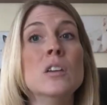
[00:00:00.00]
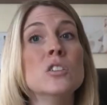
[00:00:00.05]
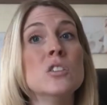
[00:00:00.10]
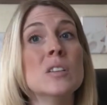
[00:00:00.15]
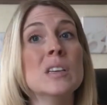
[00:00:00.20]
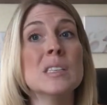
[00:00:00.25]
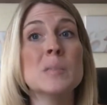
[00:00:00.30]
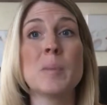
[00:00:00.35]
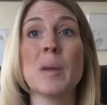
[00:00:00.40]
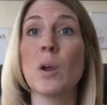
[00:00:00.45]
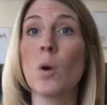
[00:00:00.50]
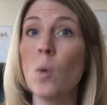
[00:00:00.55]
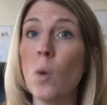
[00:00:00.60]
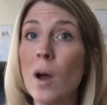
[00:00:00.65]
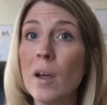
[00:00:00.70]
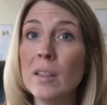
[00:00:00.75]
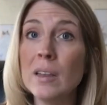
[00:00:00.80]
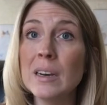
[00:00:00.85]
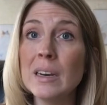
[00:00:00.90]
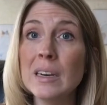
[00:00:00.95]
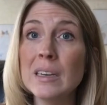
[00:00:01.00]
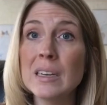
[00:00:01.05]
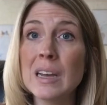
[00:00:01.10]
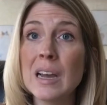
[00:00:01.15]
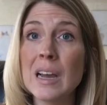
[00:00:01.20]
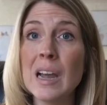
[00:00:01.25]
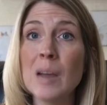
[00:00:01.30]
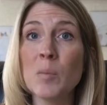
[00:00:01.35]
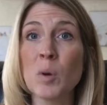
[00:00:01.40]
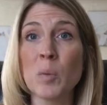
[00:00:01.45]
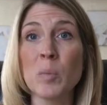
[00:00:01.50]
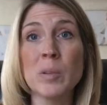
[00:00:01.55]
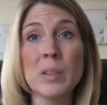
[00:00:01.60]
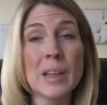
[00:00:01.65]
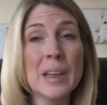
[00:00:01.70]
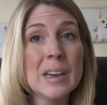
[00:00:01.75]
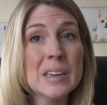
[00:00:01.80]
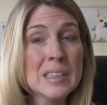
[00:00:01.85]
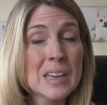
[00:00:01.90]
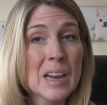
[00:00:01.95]
Do they spend quality time or
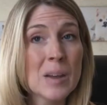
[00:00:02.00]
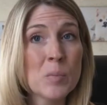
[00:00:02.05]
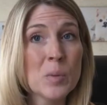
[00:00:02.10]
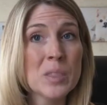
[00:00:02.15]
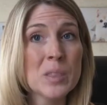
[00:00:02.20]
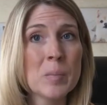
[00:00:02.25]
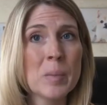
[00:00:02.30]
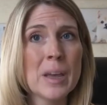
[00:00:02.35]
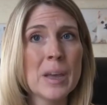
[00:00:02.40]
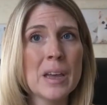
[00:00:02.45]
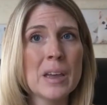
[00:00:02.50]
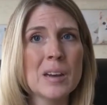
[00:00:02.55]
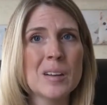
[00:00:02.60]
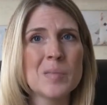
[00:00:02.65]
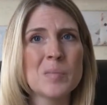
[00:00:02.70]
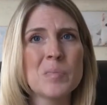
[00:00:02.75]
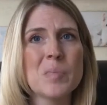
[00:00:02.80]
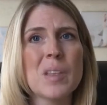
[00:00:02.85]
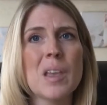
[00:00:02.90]
play time with the pet?